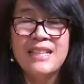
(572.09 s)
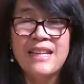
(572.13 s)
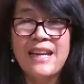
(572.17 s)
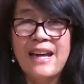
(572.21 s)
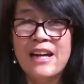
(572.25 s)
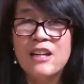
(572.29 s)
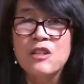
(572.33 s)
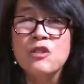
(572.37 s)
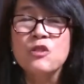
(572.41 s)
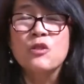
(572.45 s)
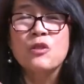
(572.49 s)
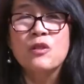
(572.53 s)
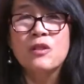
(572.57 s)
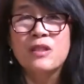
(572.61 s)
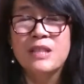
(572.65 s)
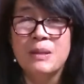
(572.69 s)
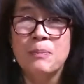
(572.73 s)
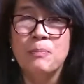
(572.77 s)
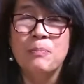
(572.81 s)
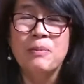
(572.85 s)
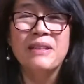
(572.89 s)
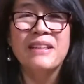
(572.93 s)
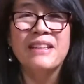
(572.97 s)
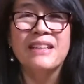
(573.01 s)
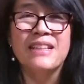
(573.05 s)
can
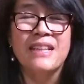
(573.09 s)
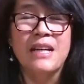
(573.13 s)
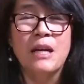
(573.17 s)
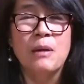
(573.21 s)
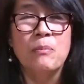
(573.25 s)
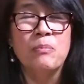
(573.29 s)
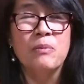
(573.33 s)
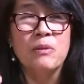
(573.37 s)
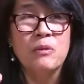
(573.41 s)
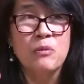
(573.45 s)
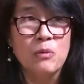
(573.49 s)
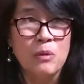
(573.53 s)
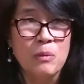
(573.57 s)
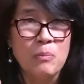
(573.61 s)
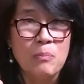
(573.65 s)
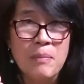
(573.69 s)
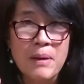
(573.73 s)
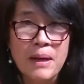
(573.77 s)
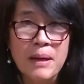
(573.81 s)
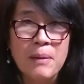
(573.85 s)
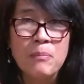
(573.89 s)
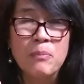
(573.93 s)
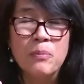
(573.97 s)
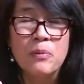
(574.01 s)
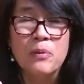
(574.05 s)
naturally pick up and
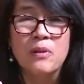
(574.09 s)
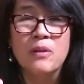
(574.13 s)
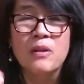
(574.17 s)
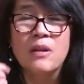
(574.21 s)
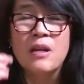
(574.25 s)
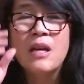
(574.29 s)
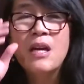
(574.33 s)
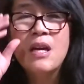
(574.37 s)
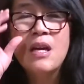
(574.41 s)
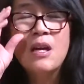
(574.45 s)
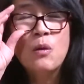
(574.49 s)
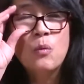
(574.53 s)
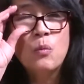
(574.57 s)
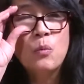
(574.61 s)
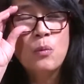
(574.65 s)
remember